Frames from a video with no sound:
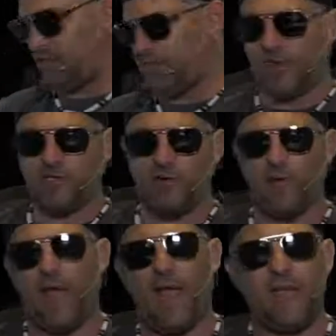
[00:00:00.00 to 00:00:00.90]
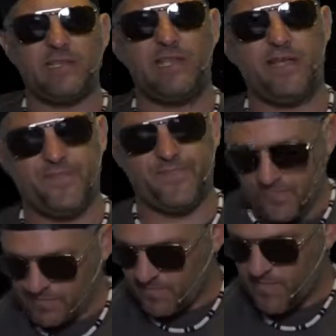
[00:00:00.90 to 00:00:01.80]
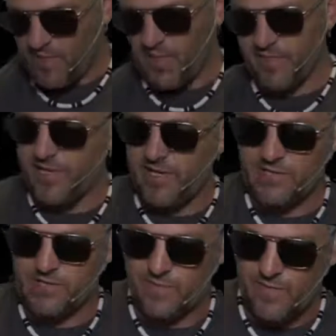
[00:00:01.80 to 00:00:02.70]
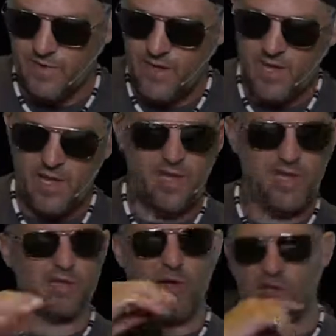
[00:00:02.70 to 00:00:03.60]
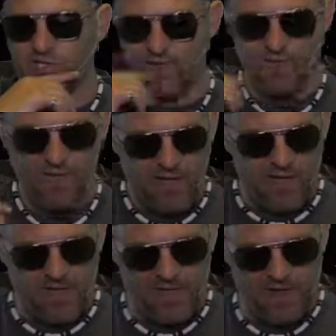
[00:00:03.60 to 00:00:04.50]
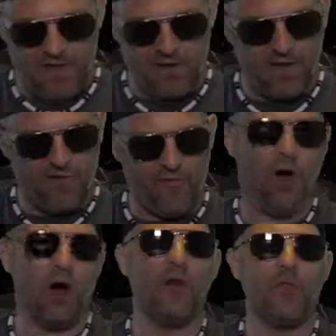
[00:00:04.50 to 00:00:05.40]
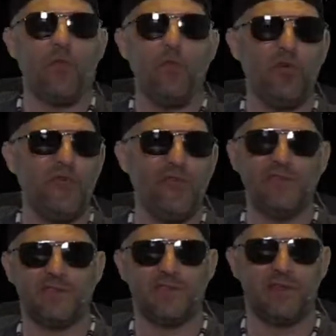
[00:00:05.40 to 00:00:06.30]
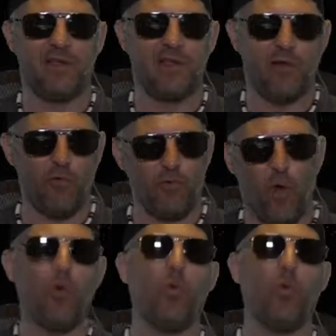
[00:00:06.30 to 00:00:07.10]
is PG number 18. This is awesome, and of all the new movies, Rogue